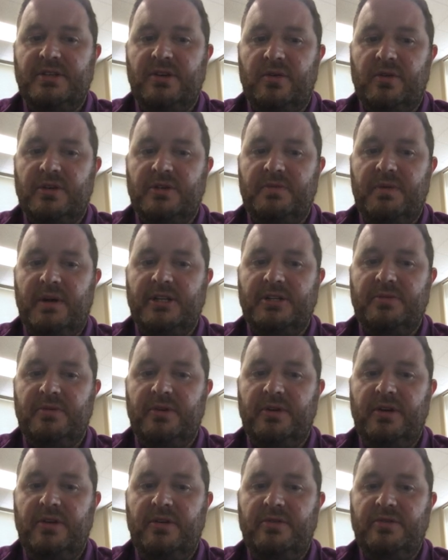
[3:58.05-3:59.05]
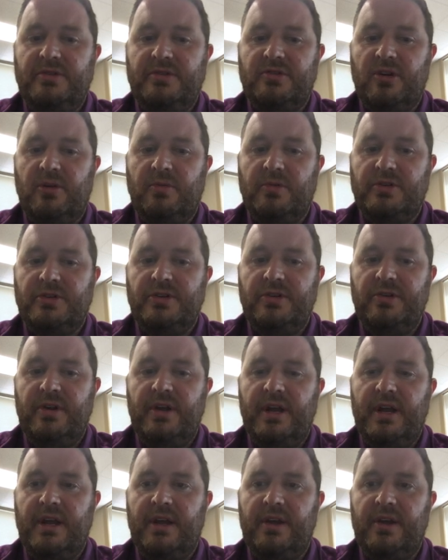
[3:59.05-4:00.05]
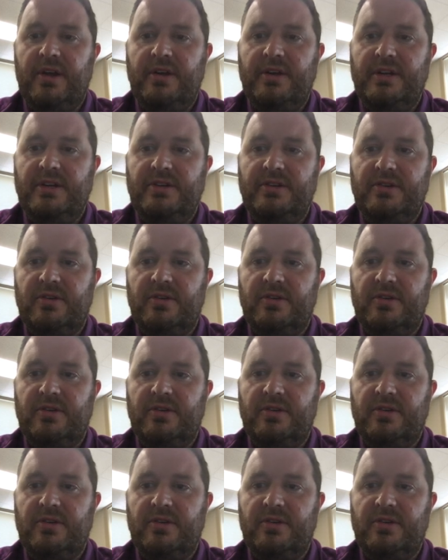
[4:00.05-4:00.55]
so responsible use, troubleshooting, good digital